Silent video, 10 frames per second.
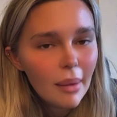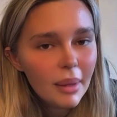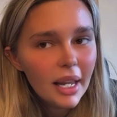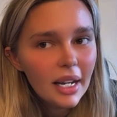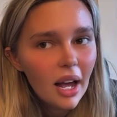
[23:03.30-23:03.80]
can
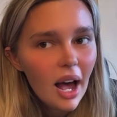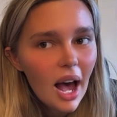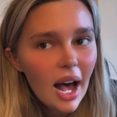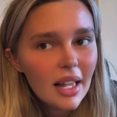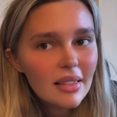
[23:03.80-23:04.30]
happen.
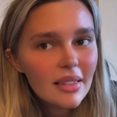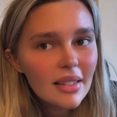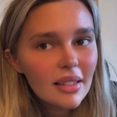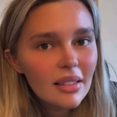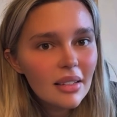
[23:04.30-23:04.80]

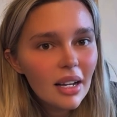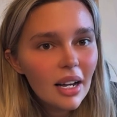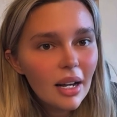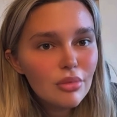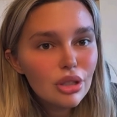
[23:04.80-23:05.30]
And
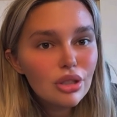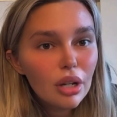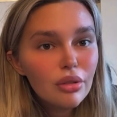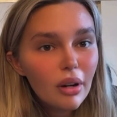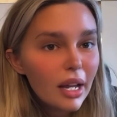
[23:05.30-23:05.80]
I'm just
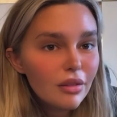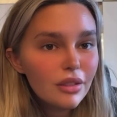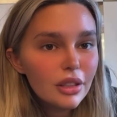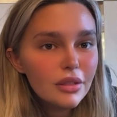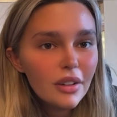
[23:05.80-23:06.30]
so
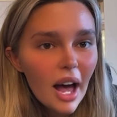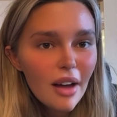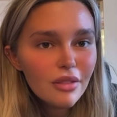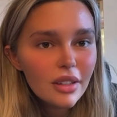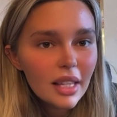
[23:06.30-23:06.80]
grateful for
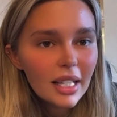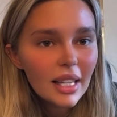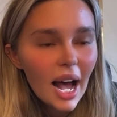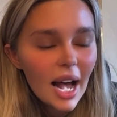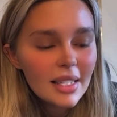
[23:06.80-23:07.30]

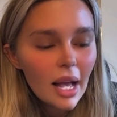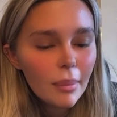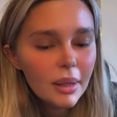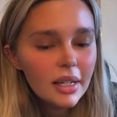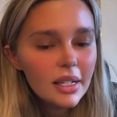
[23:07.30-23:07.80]
everything that has
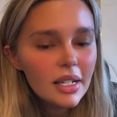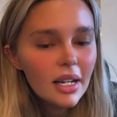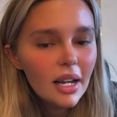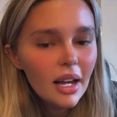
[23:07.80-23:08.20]
happened